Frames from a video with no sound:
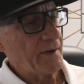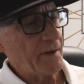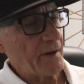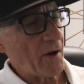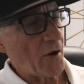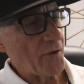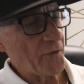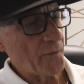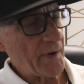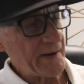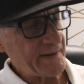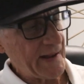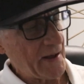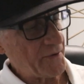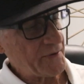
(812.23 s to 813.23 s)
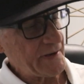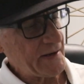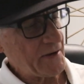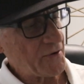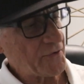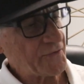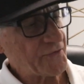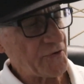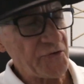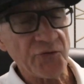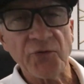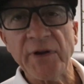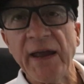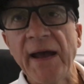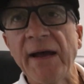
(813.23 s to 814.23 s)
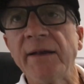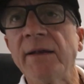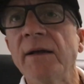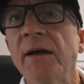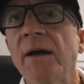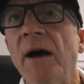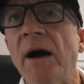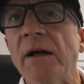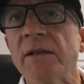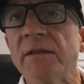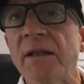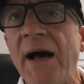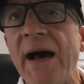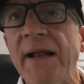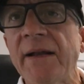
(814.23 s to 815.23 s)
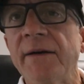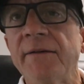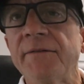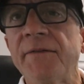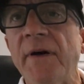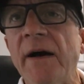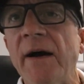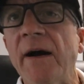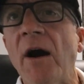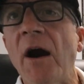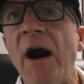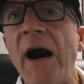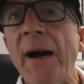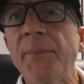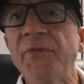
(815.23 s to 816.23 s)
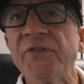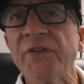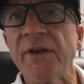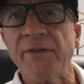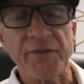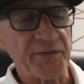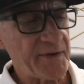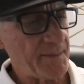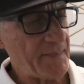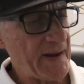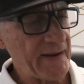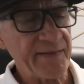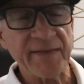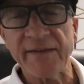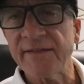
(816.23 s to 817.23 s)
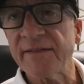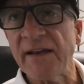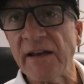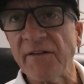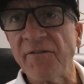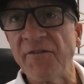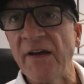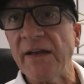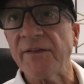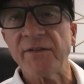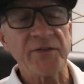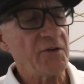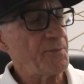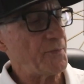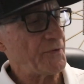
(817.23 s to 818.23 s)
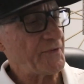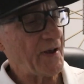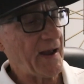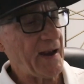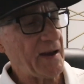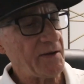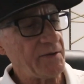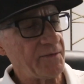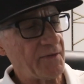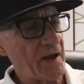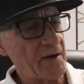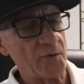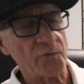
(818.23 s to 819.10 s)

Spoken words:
all the way down to here, so you get a lot of options to make this thing fit super tight. You've got a